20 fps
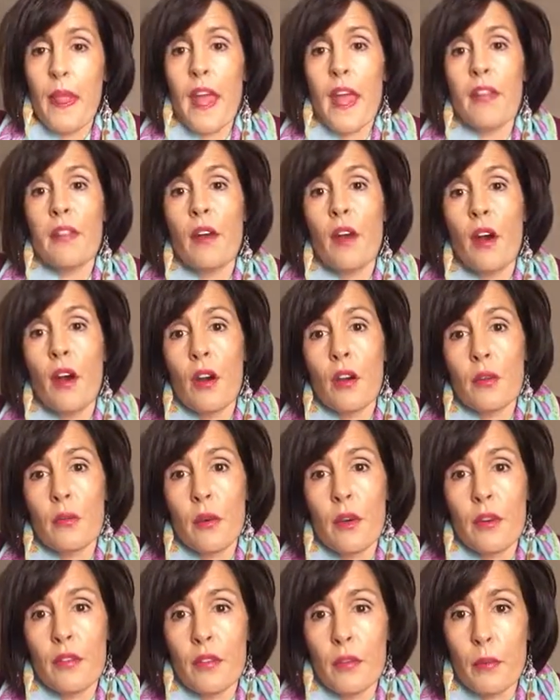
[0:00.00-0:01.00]
and the
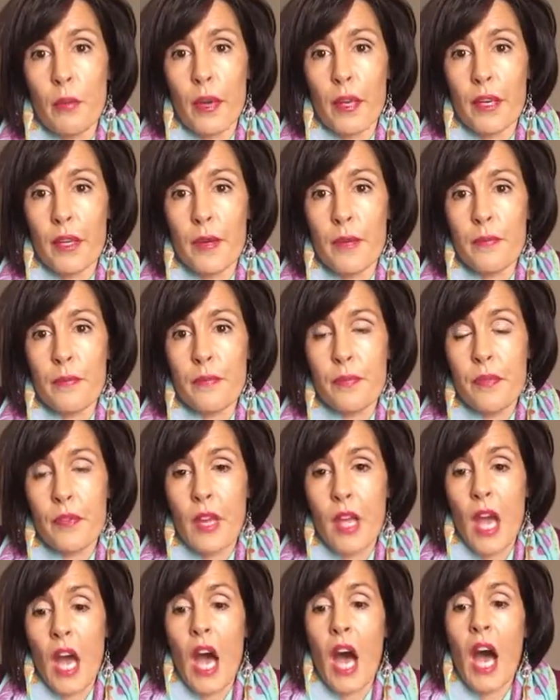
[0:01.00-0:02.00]
hardware of your body.
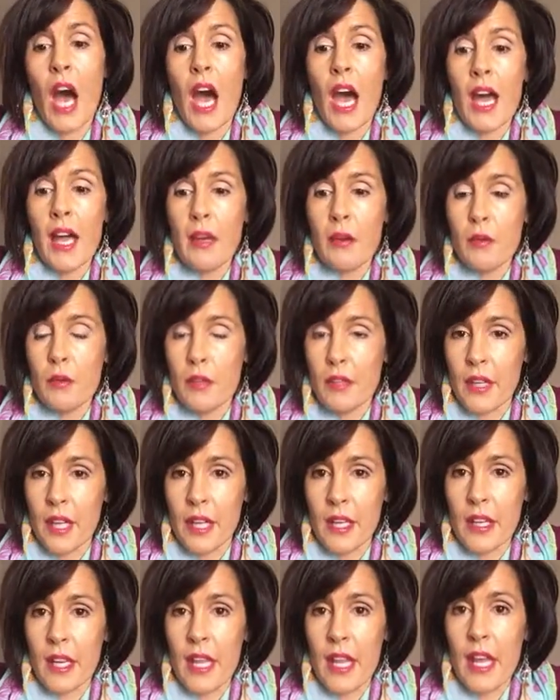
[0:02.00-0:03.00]
I will
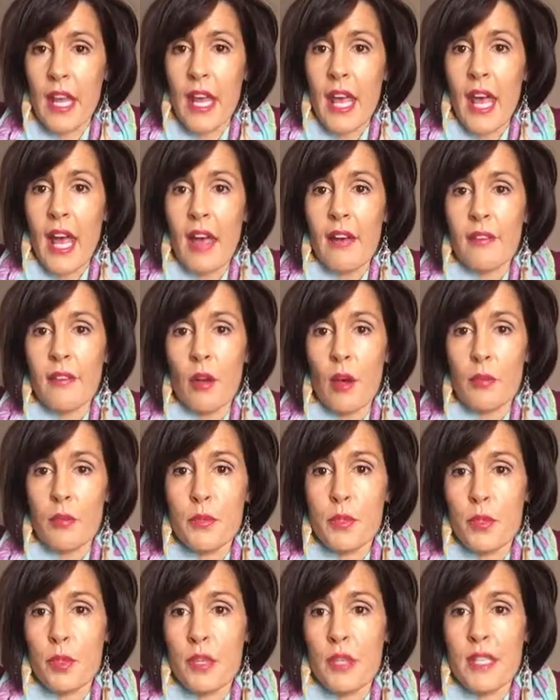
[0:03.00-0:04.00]
then have an
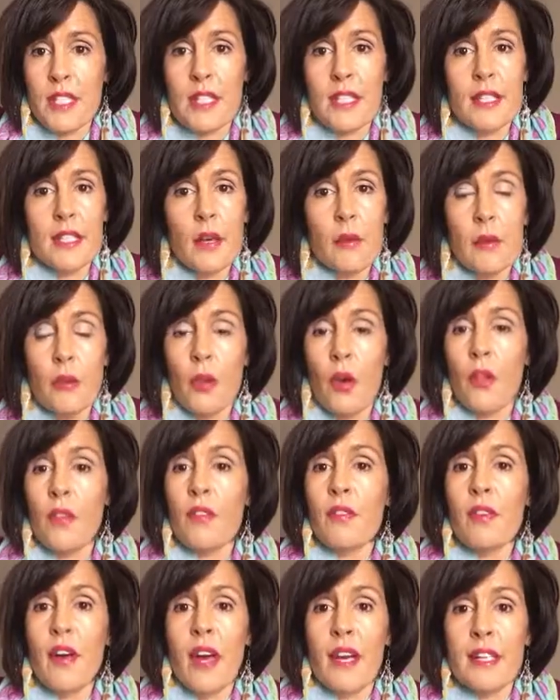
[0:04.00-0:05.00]
opportunity to sit down with all the
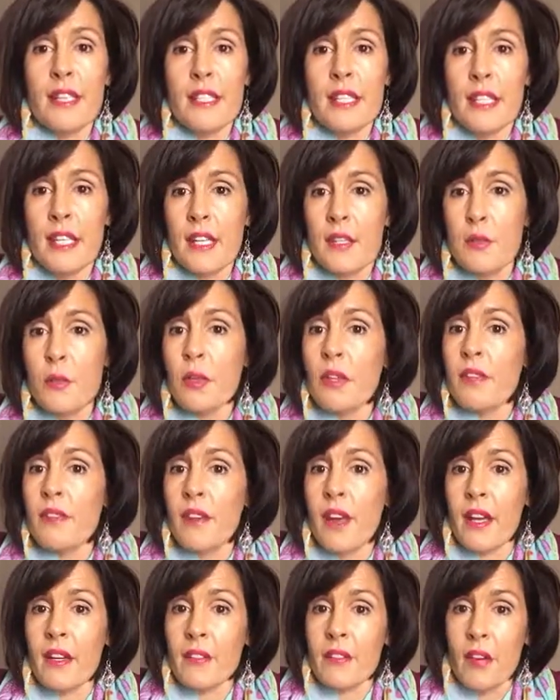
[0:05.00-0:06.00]
facts. Today's really
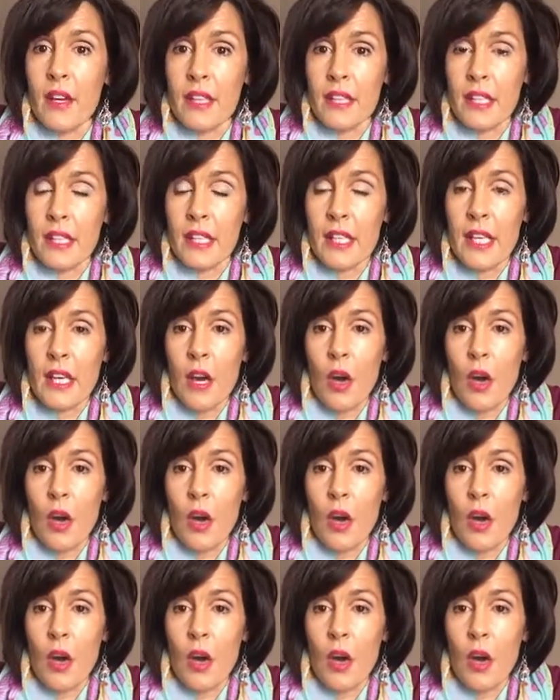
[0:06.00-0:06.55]
fact-finding.